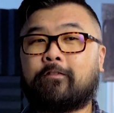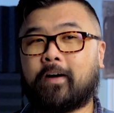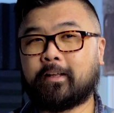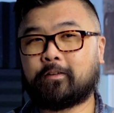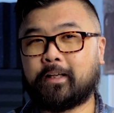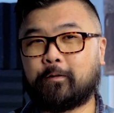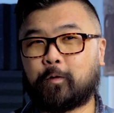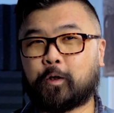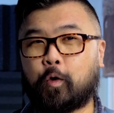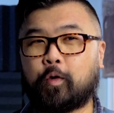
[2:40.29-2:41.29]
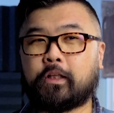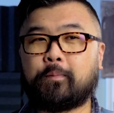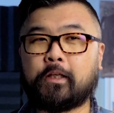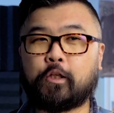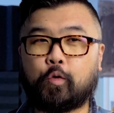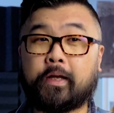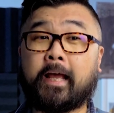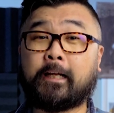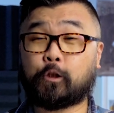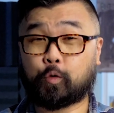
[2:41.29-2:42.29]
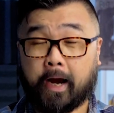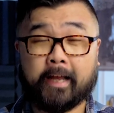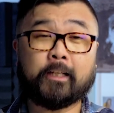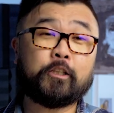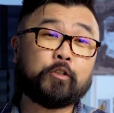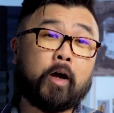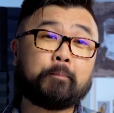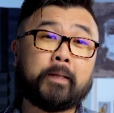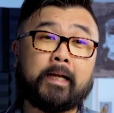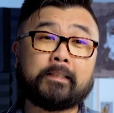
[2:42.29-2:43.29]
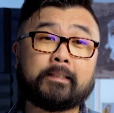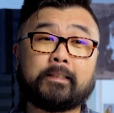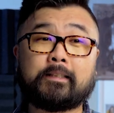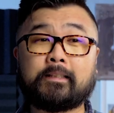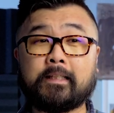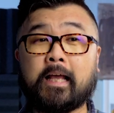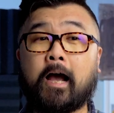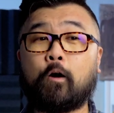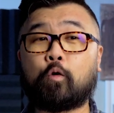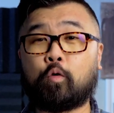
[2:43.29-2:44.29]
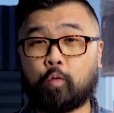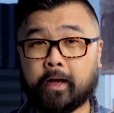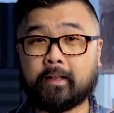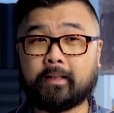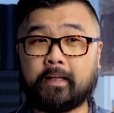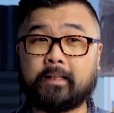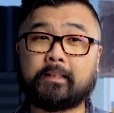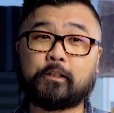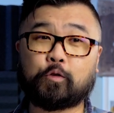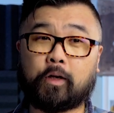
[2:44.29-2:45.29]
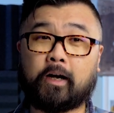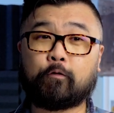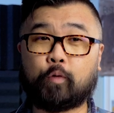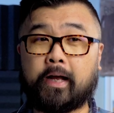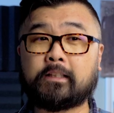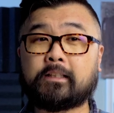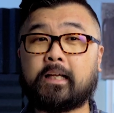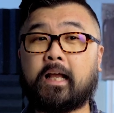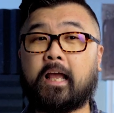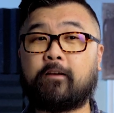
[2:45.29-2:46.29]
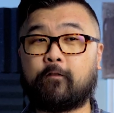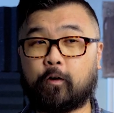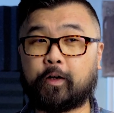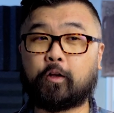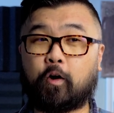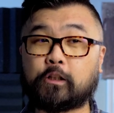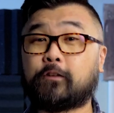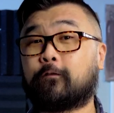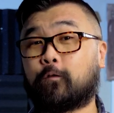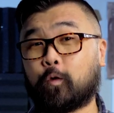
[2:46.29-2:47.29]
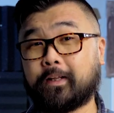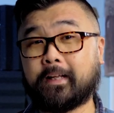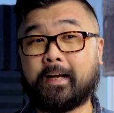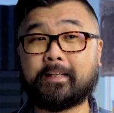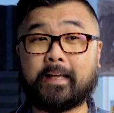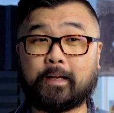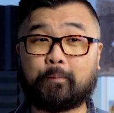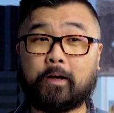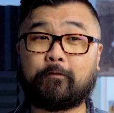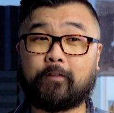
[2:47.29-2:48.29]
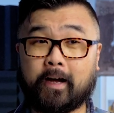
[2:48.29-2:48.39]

Finally, we're going to be doing a drag and drop test to see how quickly this drive writes a very large 49 gigabyte